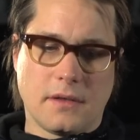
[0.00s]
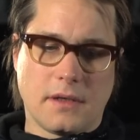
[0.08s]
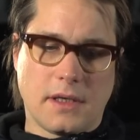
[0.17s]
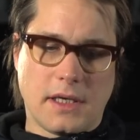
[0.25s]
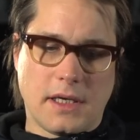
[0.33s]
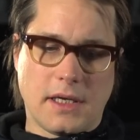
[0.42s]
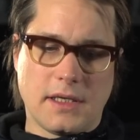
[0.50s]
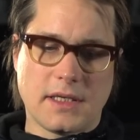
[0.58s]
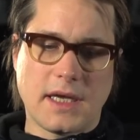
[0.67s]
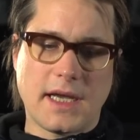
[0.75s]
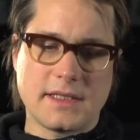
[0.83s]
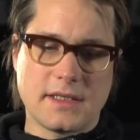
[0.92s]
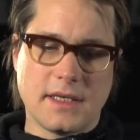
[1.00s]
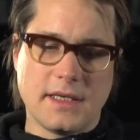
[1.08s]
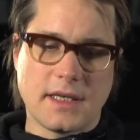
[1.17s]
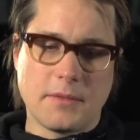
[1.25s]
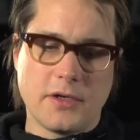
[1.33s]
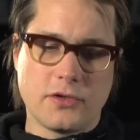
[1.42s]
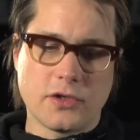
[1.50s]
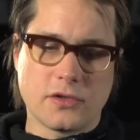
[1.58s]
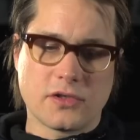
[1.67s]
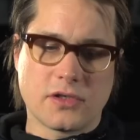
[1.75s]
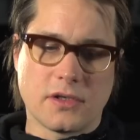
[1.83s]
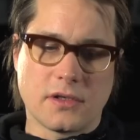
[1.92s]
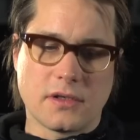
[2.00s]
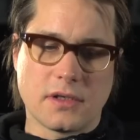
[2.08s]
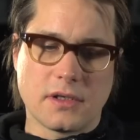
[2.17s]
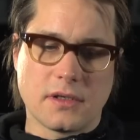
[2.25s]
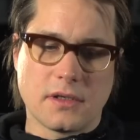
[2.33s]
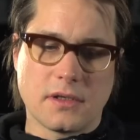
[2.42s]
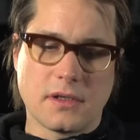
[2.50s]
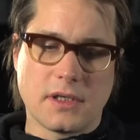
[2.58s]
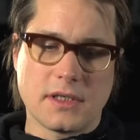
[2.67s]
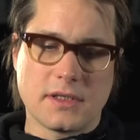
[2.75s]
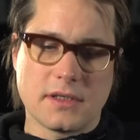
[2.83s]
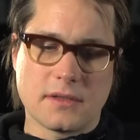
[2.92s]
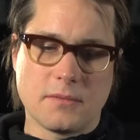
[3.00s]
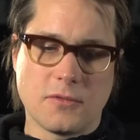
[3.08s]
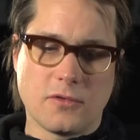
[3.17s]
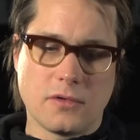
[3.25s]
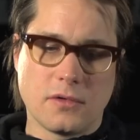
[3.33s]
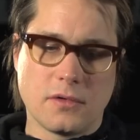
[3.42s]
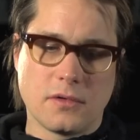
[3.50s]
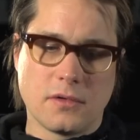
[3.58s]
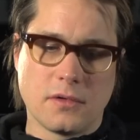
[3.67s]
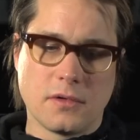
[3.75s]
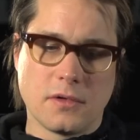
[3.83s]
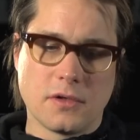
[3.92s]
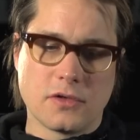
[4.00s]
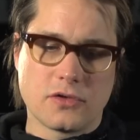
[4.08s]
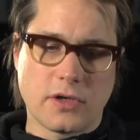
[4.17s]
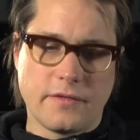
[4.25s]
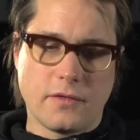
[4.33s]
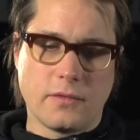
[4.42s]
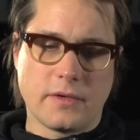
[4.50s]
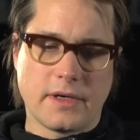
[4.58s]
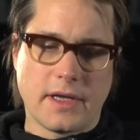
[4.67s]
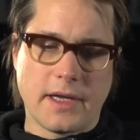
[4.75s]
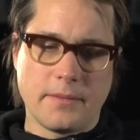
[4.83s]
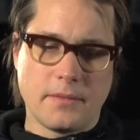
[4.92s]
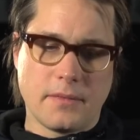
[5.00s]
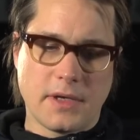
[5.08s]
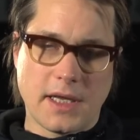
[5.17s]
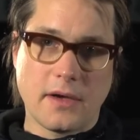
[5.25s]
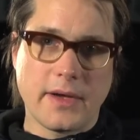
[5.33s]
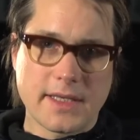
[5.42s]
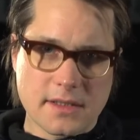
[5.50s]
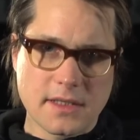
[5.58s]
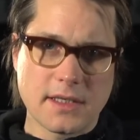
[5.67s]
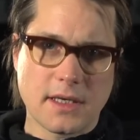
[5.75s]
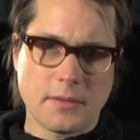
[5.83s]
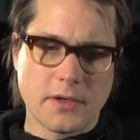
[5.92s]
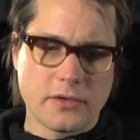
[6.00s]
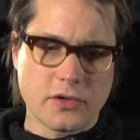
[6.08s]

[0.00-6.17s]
And Anthony W. Johnson. This is a more straightforward name. Hello, Anthony W.